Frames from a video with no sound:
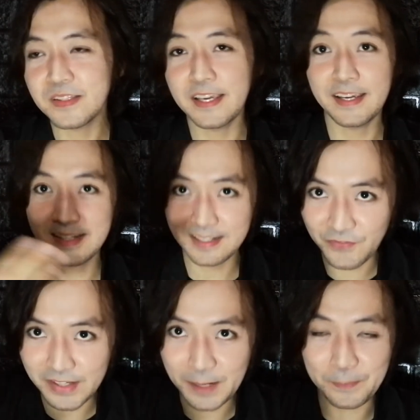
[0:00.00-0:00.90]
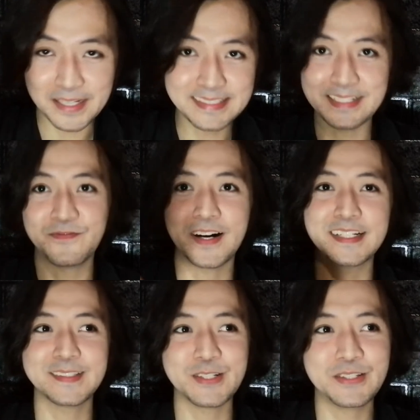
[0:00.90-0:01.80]
in the Philippines, in Far
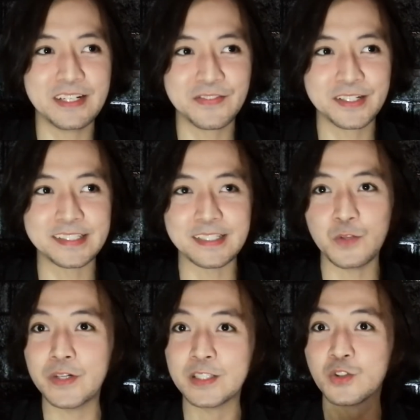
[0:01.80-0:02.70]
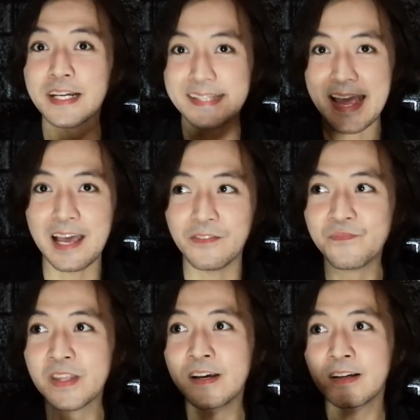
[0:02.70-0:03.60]
Eastern University, we do not have
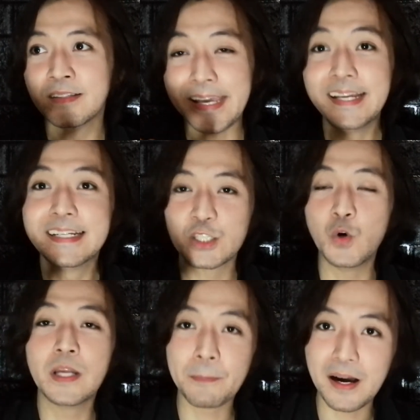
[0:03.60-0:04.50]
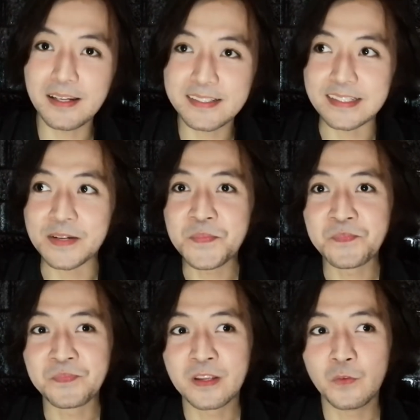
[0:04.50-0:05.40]
the English-only policy.
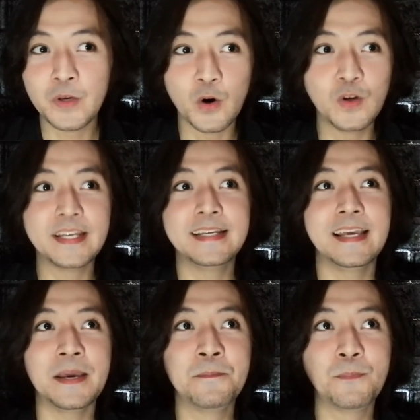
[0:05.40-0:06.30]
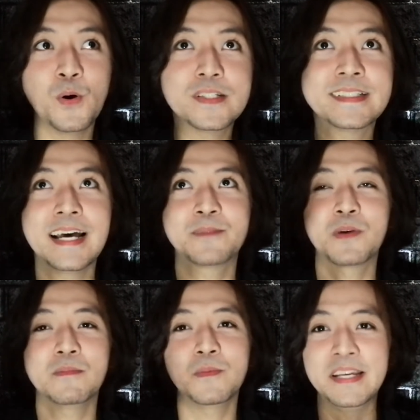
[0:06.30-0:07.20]
We only impose that
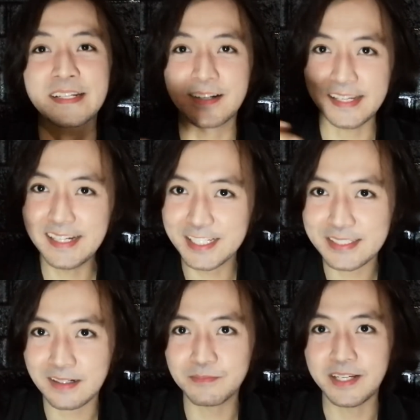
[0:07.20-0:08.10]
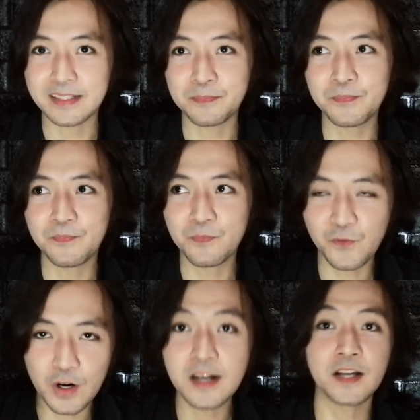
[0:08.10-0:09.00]
probably in our English subjects
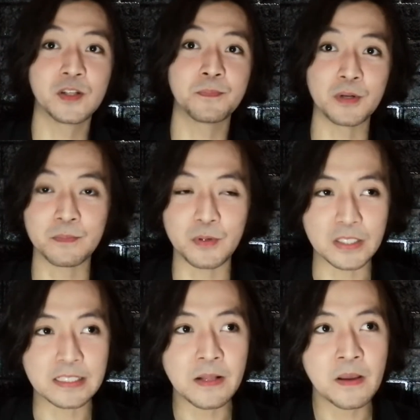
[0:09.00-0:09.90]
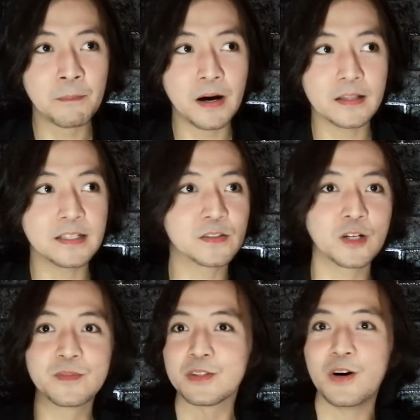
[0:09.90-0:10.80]
for another purpose. But in
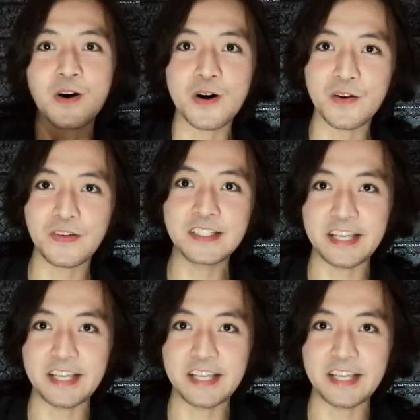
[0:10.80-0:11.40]
terms of, in